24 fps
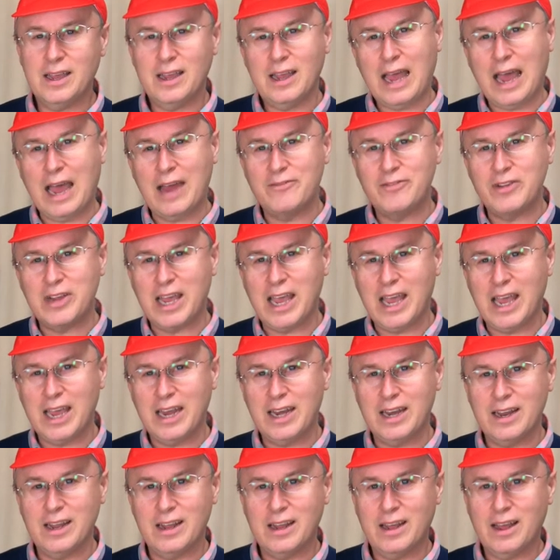
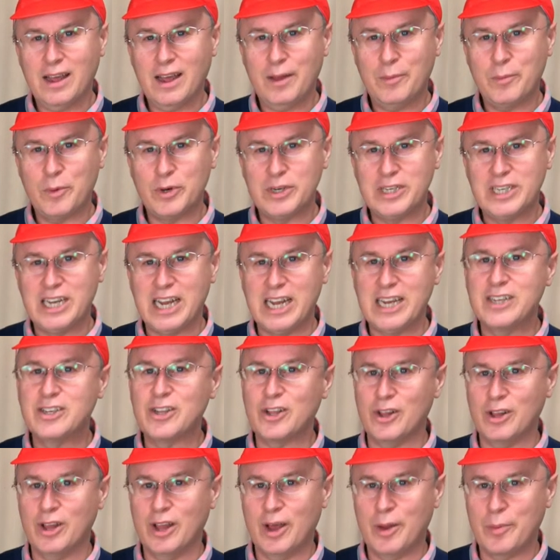advocate a more
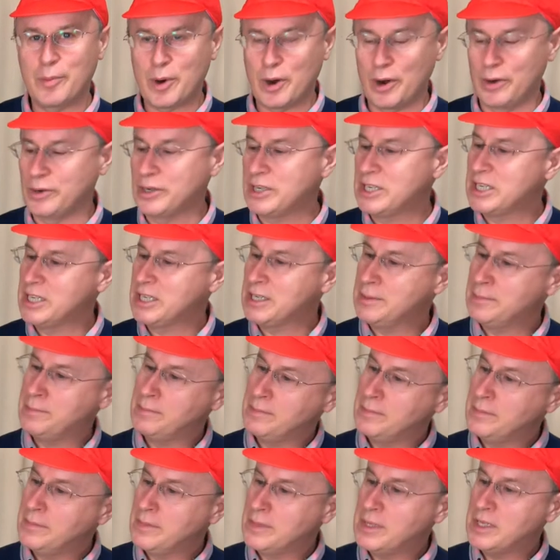gentle approach.
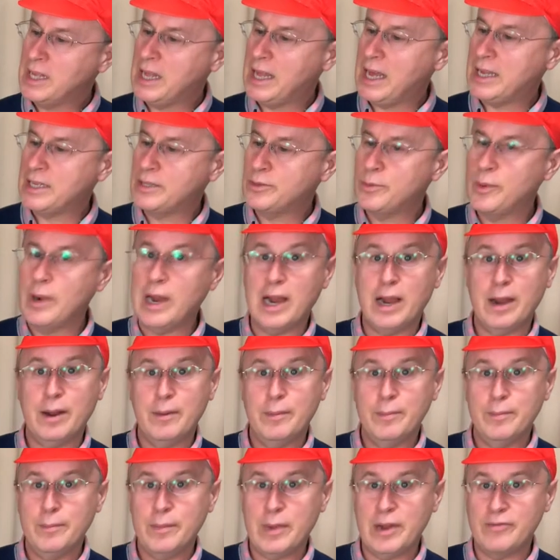So that's where
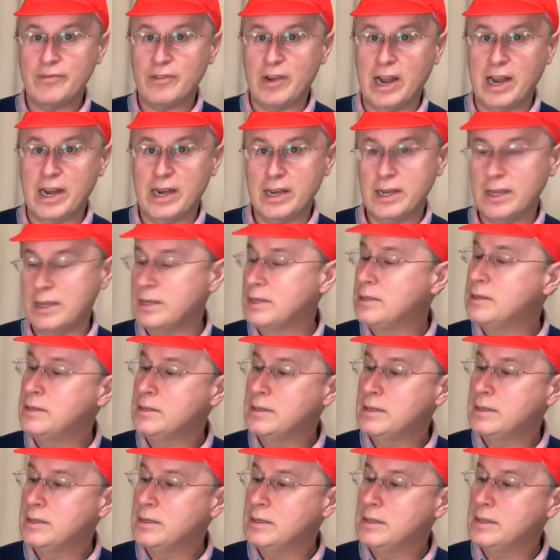my friend,
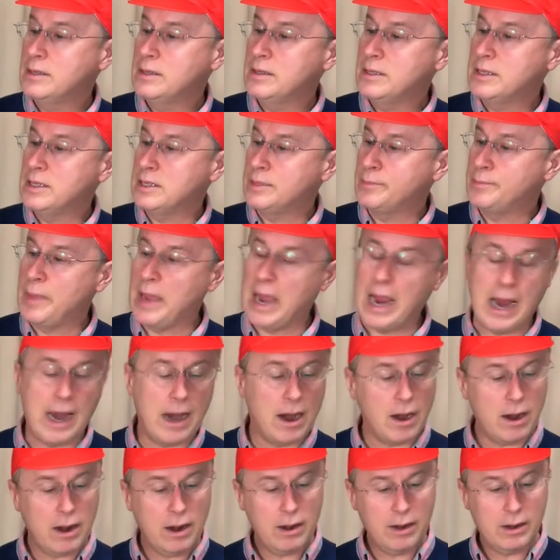this
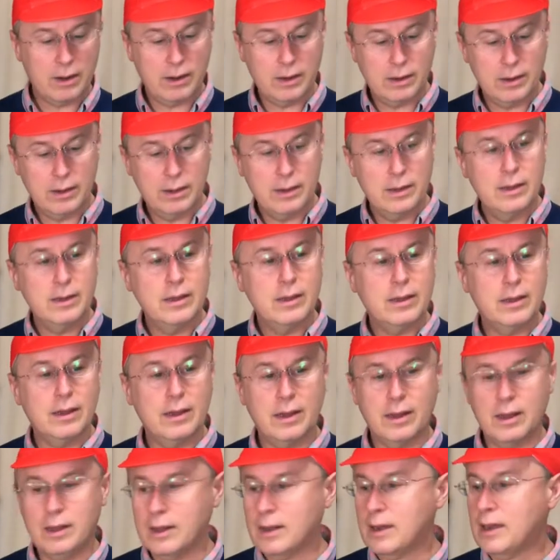bear,
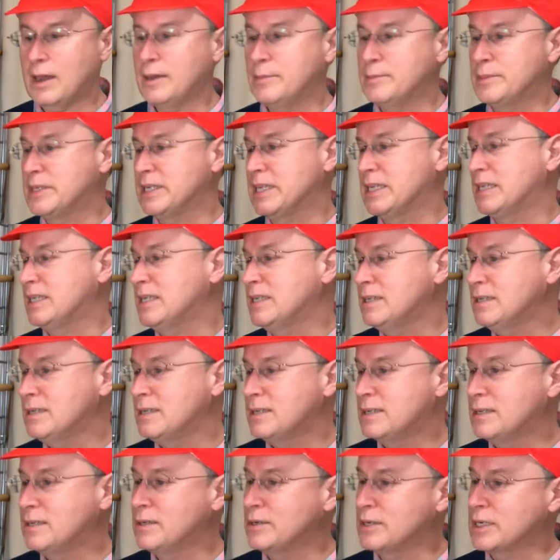comes in
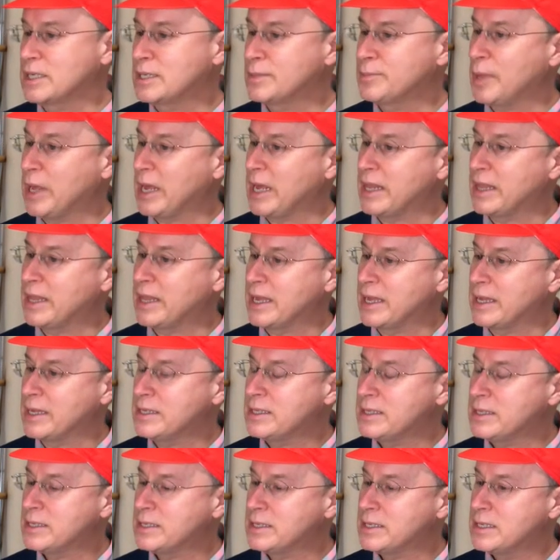to explain
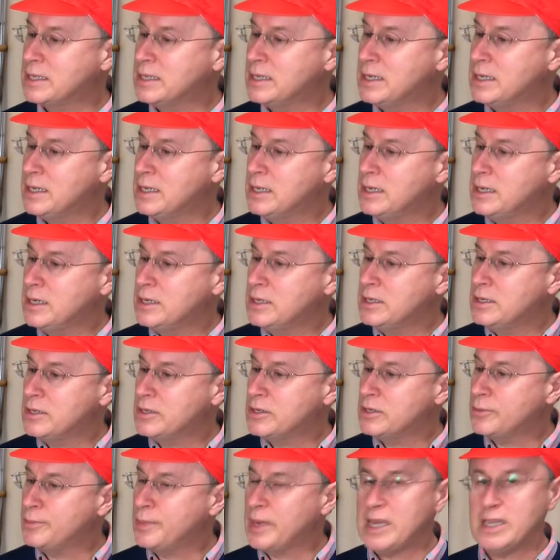things.
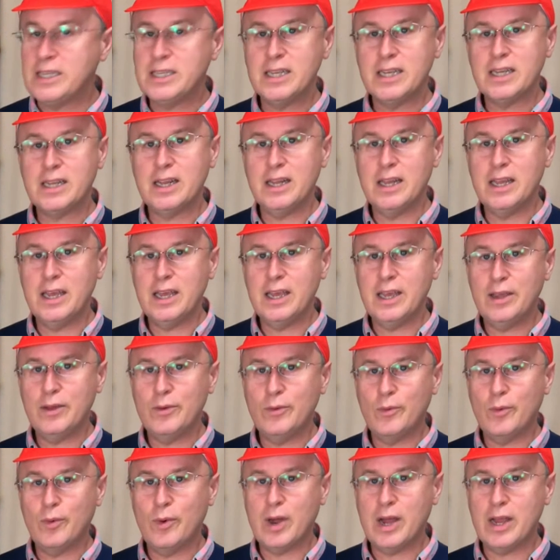So basically
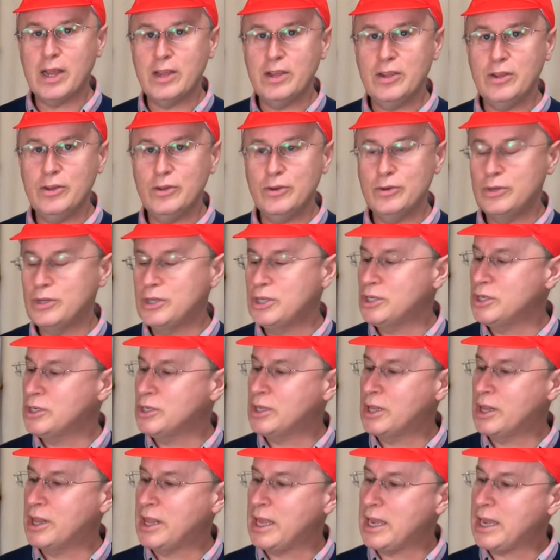what you
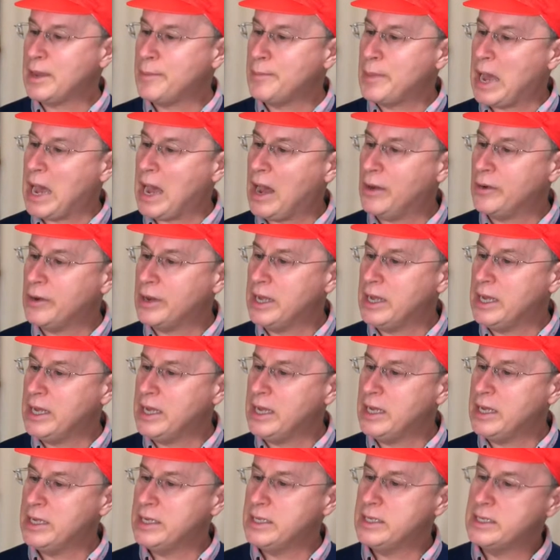should think about
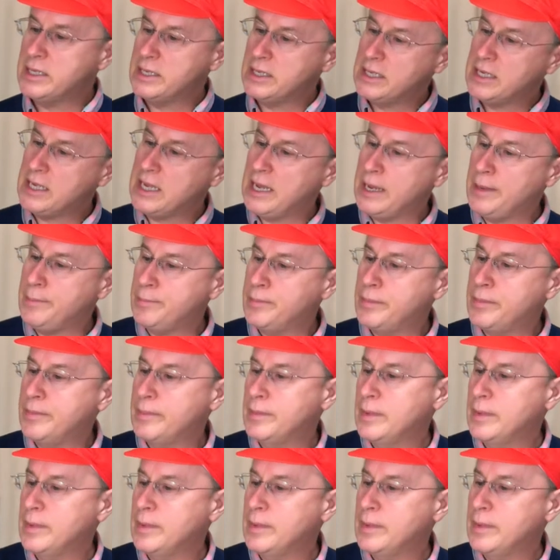is to keep